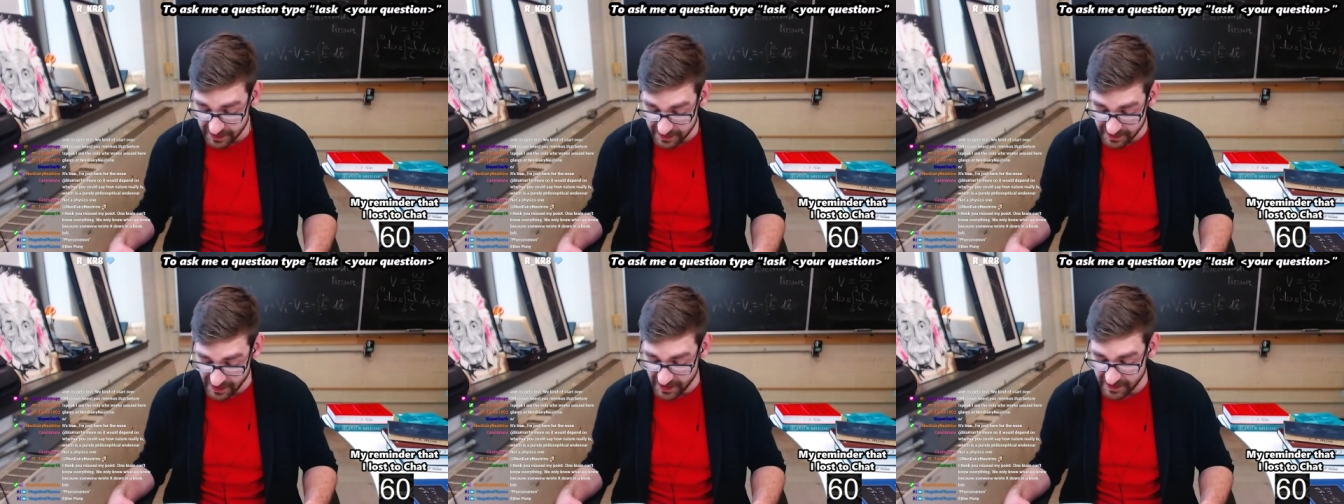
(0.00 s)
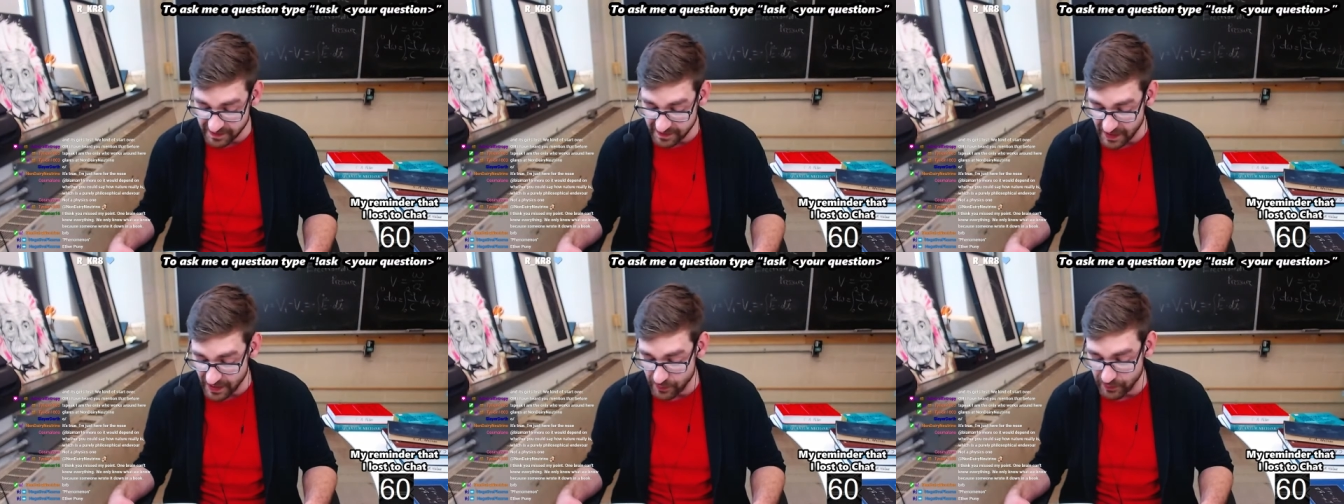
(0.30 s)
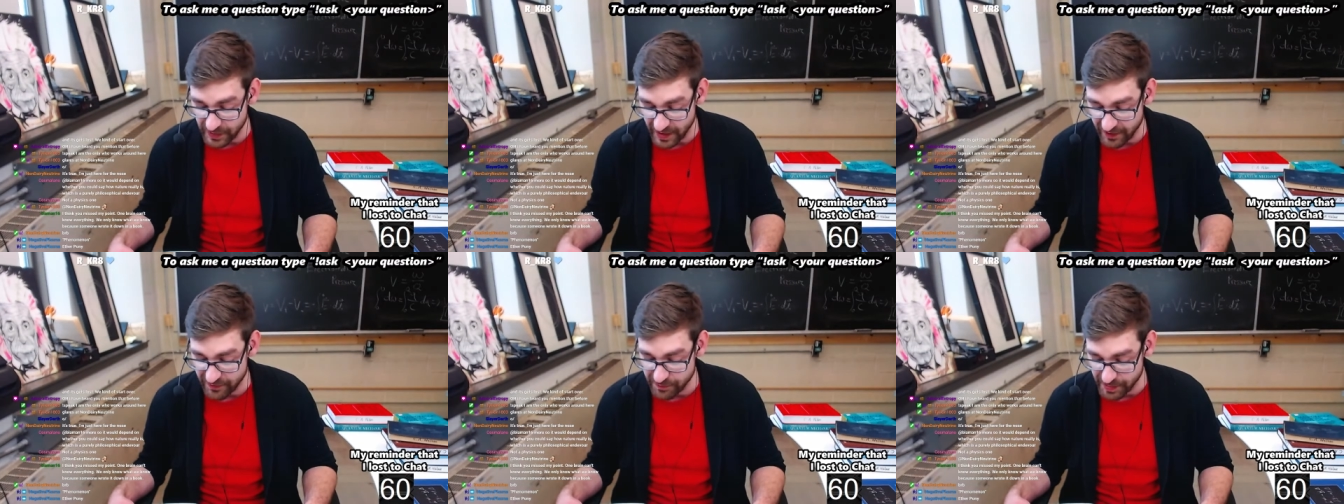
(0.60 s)
than they
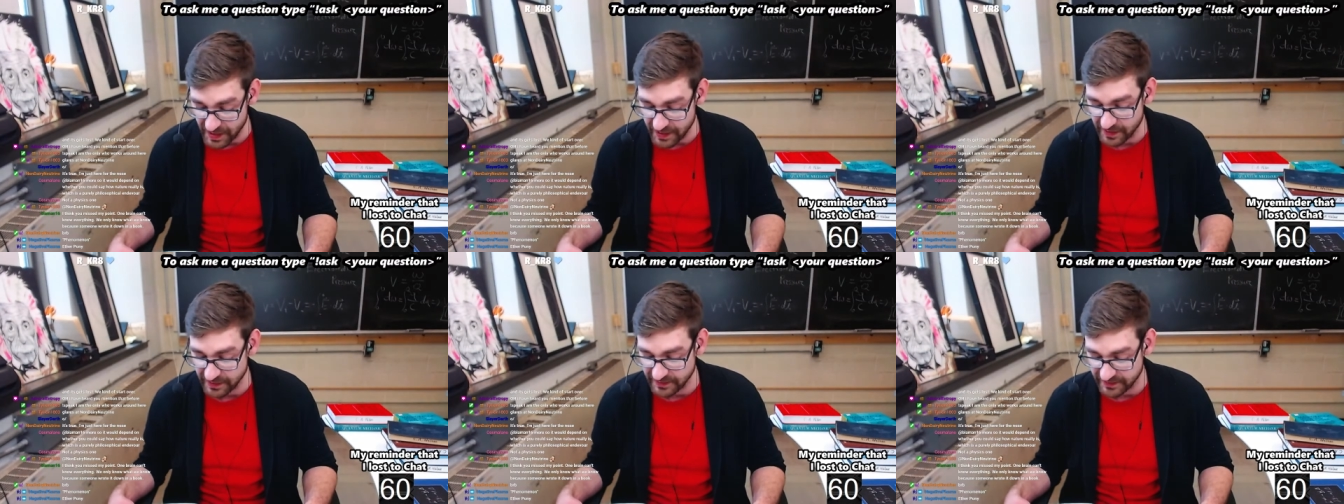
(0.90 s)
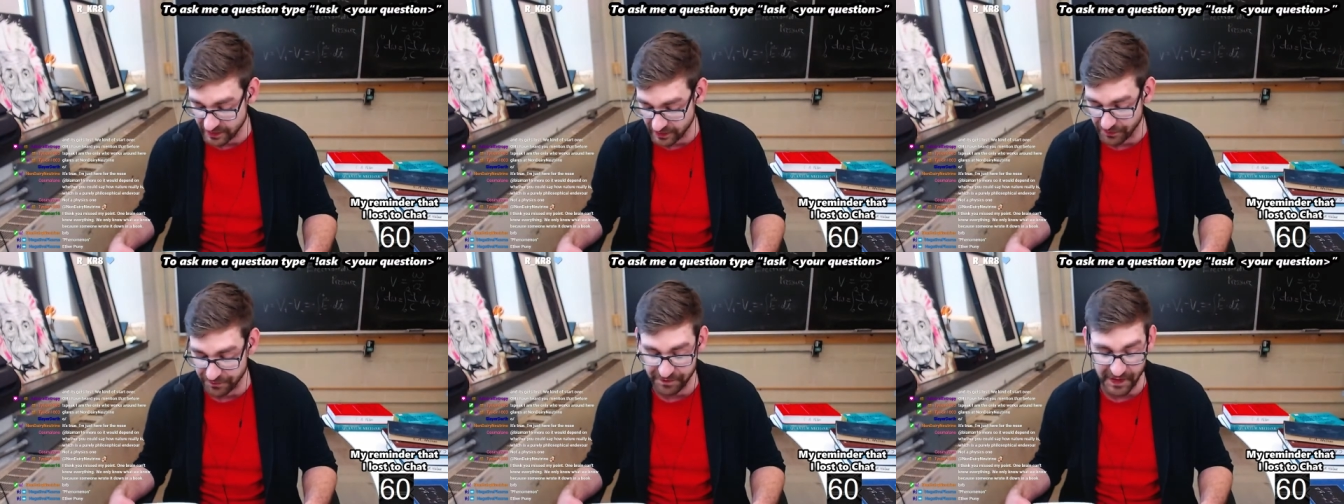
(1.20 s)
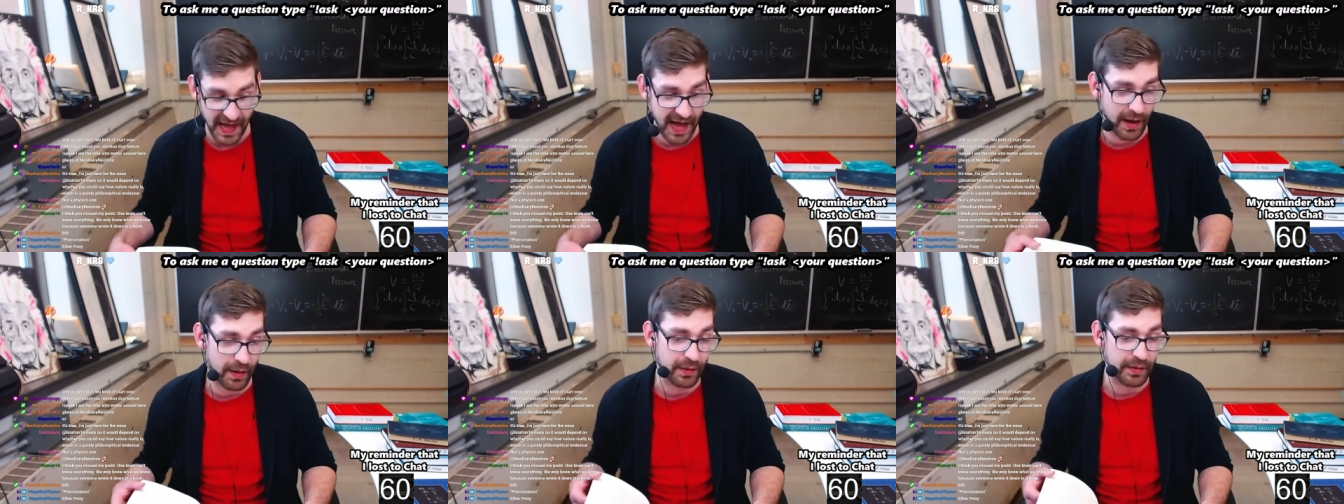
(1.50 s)
would have been until
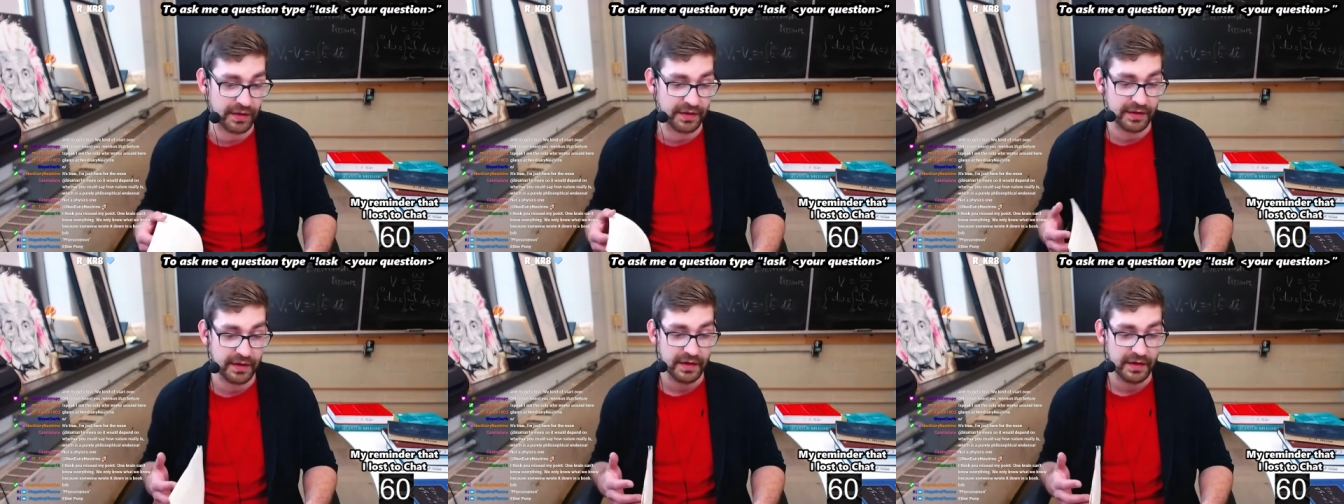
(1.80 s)
now.